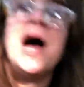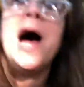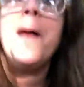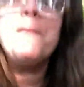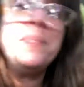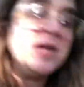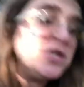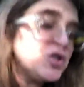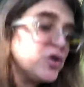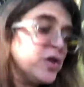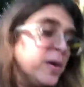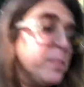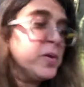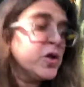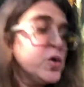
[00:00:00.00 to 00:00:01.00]
up into
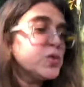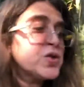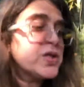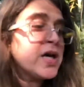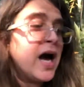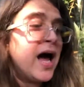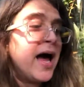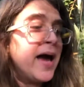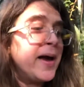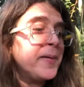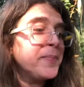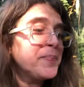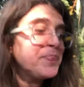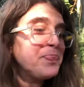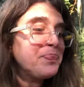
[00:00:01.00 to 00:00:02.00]
the blue sky,
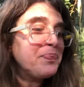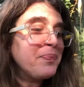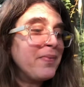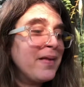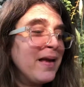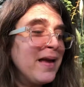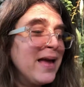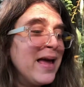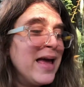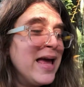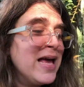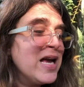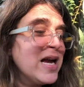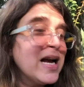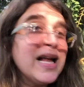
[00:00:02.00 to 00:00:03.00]

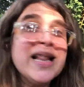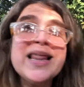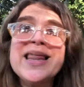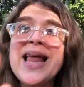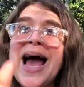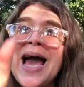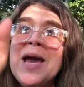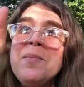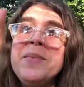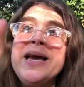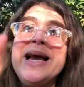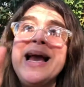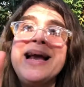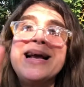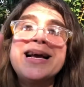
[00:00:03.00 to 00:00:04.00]

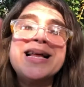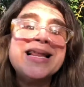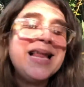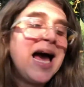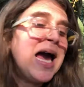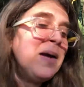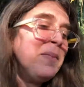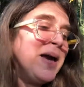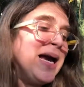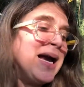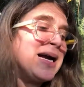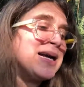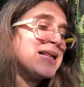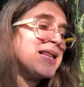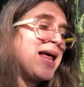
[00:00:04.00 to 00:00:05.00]
climbing and climbing
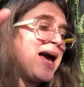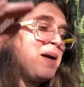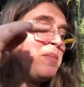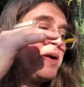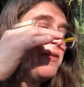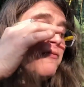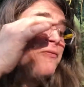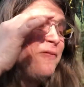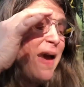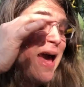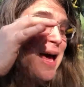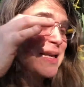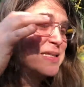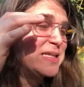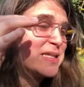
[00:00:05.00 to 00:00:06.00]
and climbing
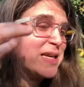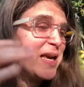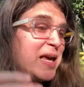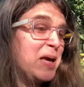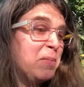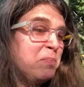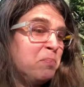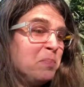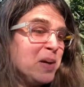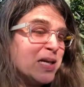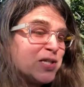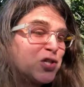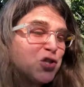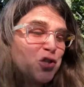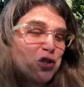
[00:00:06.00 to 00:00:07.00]
fast.
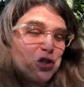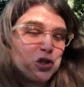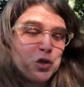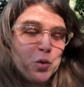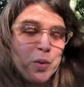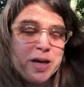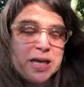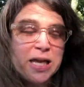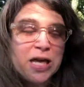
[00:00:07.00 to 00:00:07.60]
Mr. Twit